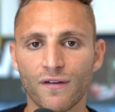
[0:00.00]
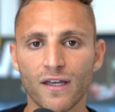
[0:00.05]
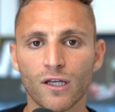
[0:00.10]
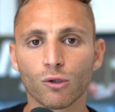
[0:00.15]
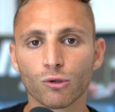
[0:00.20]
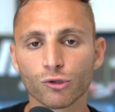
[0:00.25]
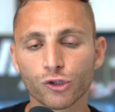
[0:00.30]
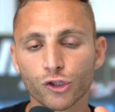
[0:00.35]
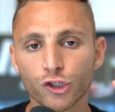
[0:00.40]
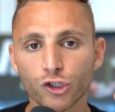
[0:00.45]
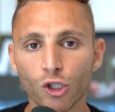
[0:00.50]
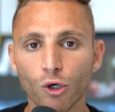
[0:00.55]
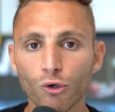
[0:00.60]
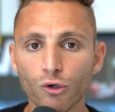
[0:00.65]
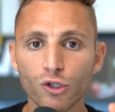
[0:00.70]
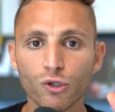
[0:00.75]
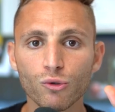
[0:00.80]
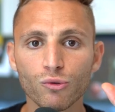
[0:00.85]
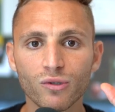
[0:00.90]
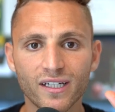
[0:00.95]
It'll show
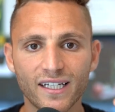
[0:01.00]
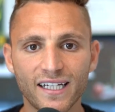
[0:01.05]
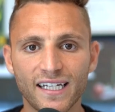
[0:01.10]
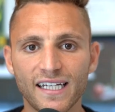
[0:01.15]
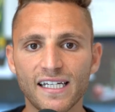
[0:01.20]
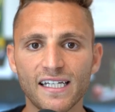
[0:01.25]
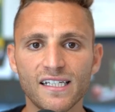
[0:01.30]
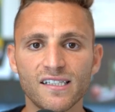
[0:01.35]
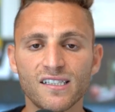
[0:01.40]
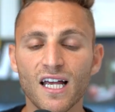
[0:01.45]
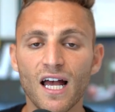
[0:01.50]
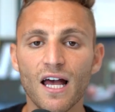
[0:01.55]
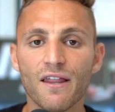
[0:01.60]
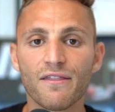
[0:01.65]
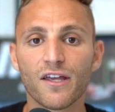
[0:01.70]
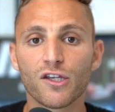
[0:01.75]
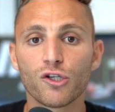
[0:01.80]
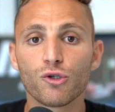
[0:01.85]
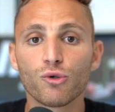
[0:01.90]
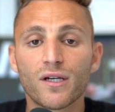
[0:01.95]
you keys
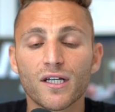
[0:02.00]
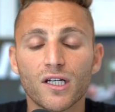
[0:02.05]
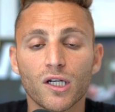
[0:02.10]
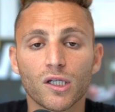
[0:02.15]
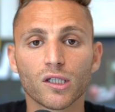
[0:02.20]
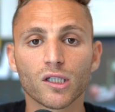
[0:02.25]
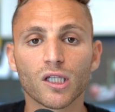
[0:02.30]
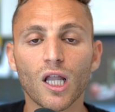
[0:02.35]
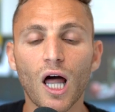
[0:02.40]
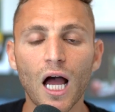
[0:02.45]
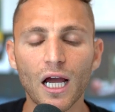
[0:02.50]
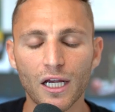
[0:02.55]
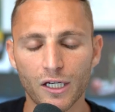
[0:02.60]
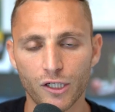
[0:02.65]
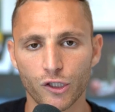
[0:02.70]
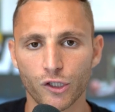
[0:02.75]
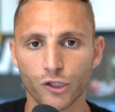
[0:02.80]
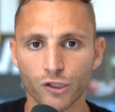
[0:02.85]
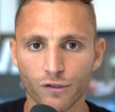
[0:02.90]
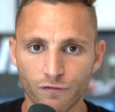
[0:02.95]
that you can unlock
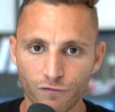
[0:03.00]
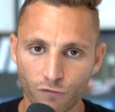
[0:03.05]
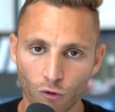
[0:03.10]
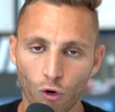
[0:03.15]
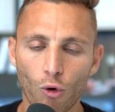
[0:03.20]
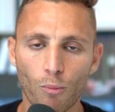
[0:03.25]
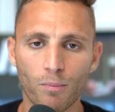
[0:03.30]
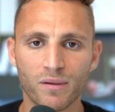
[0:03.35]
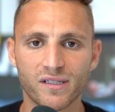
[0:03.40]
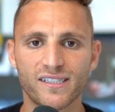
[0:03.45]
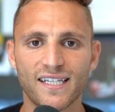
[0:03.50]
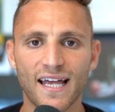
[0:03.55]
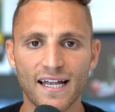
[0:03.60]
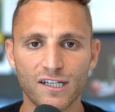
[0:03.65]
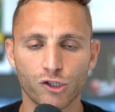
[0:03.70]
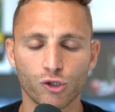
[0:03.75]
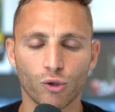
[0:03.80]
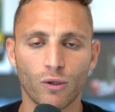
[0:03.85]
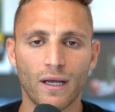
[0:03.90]
your full potential.